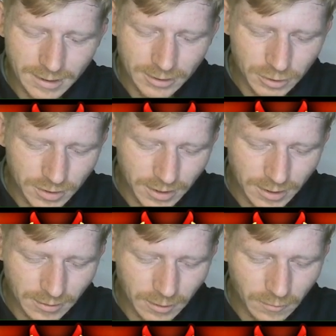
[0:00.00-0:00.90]
He's just taken
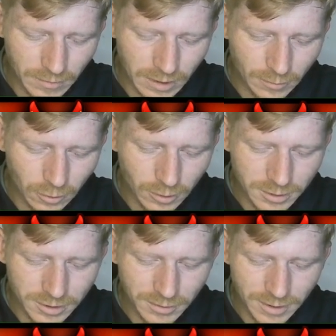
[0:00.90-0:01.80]
out that up
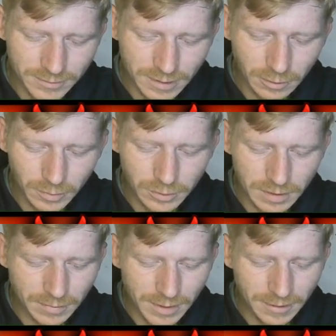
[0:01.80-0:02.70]
Demonologist, so he gives us a little boost
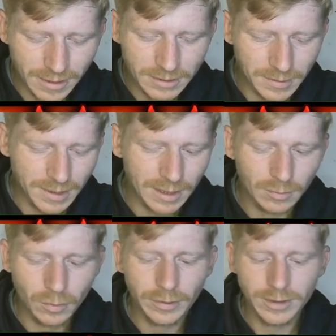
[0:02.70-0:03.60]
in mana there, so we can get our
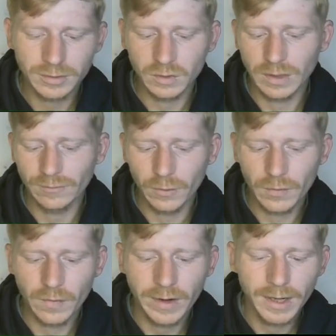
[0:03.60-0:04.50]
Boreas up to level
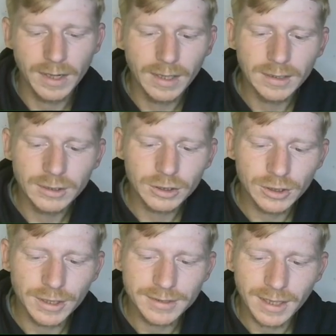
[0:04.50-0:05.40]
three. Just so
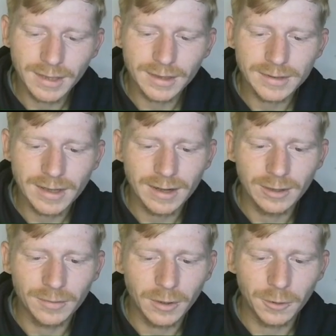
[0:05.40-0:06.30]
they're taking things out a
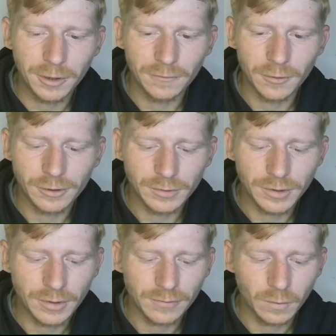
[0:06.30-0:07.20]
little bit quicker for us. We
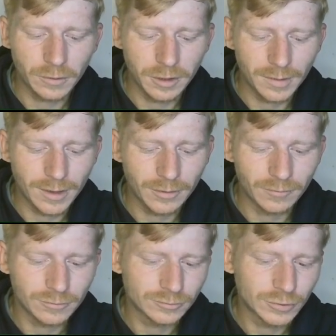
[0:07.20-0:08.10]
don't have to worry about
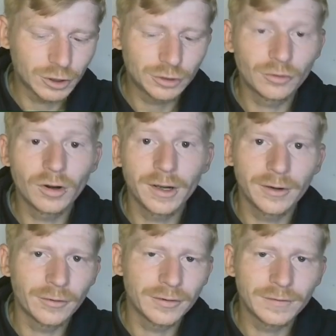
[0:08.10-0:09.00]
them struggling
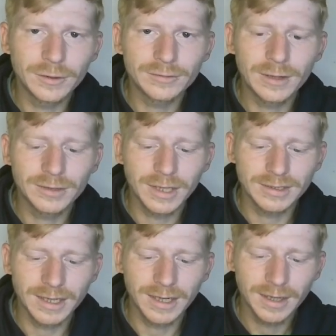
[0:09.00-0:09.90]
on this first round, shall I
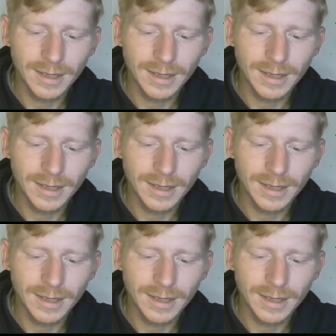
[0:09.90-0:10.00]
say.